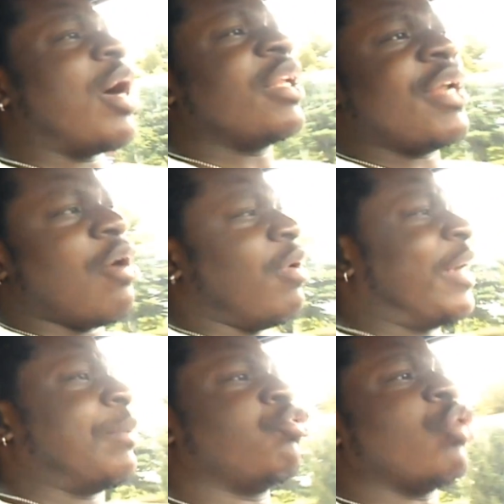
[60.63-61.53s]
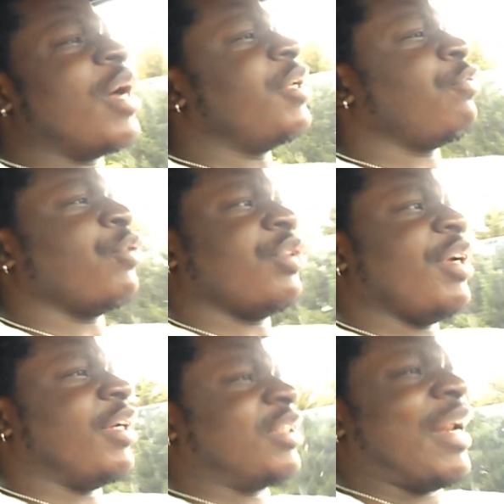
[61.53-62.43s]
trial and error. I kept trying different
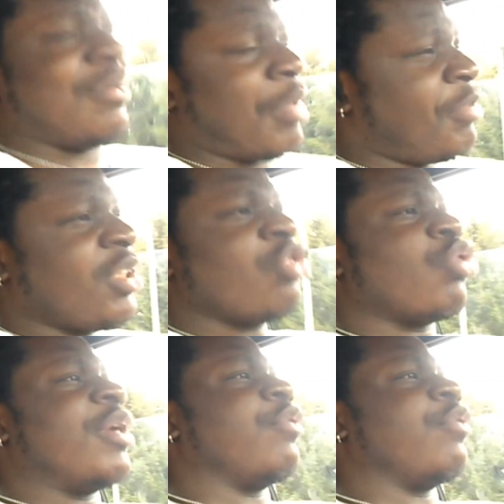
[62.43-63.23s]
things, and I'm still